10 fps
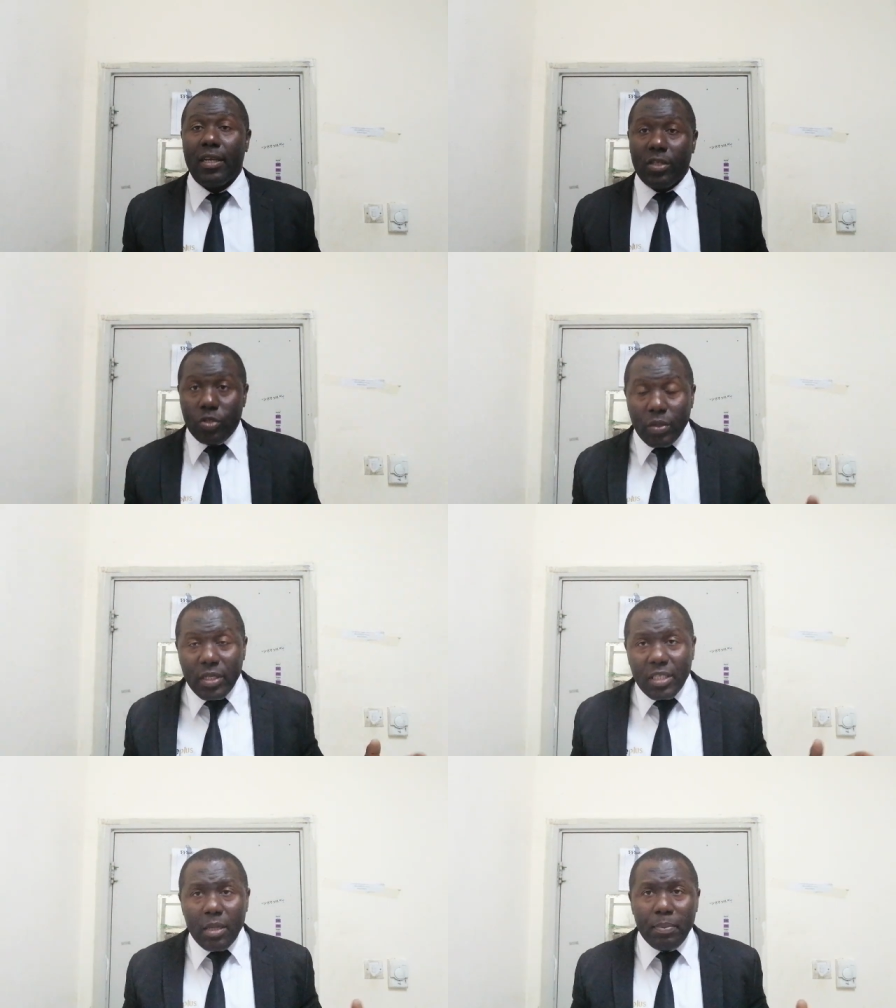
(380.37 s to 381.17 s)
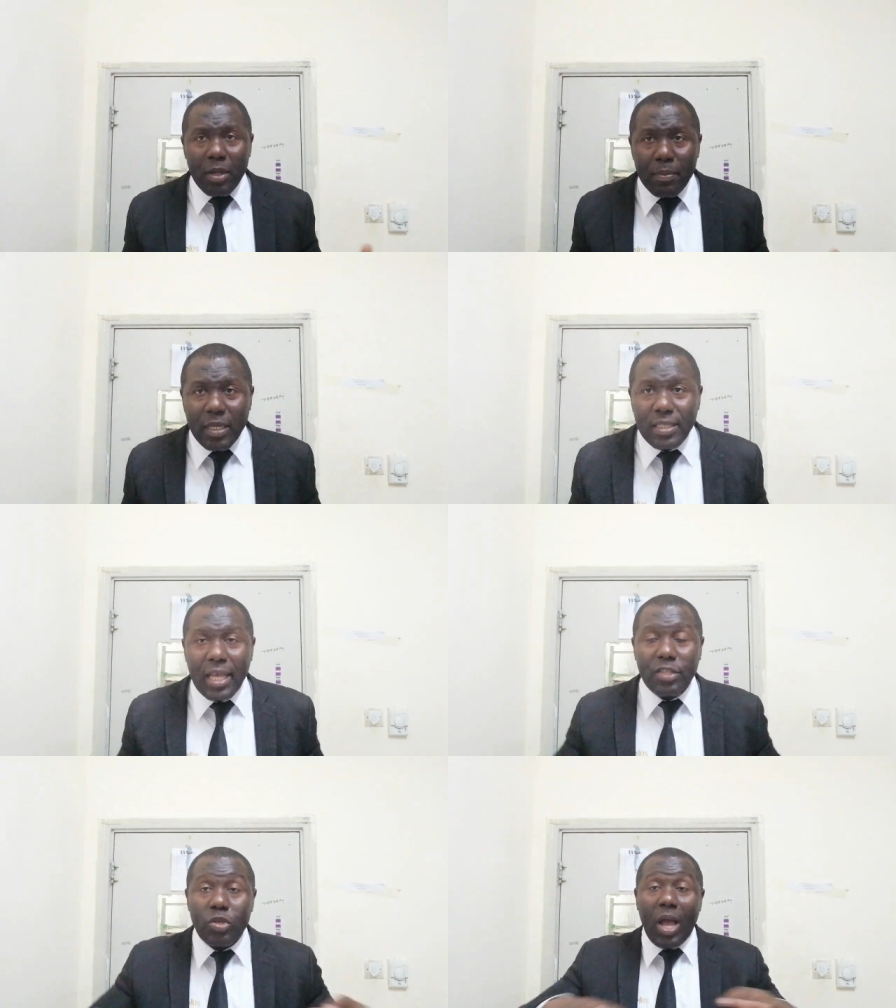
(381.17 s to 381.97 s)
So this simply means
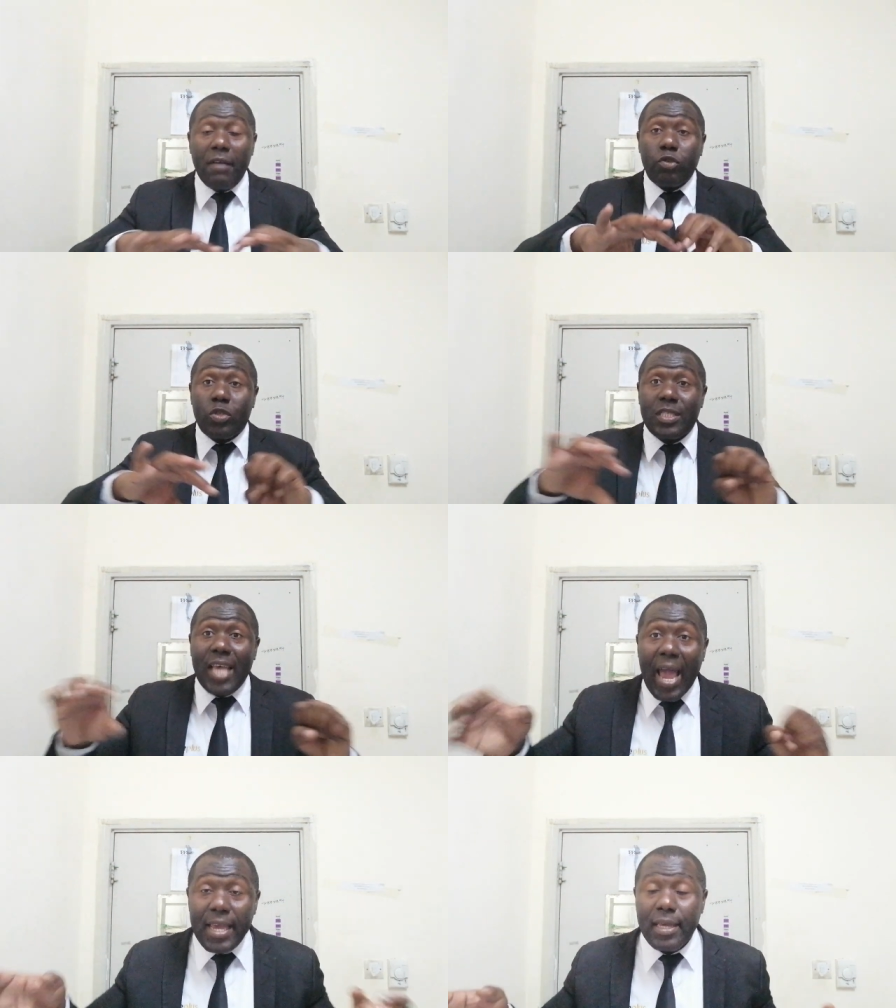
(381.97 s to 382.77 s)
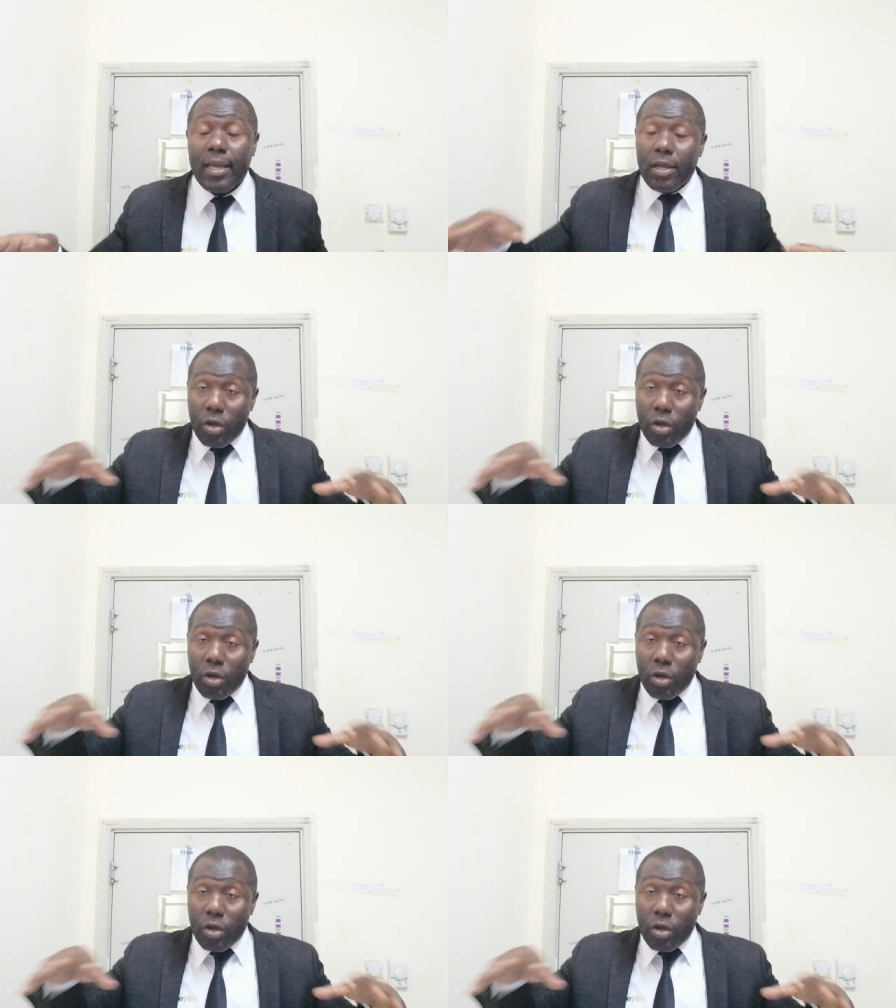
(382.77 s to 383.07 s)
that you have to tie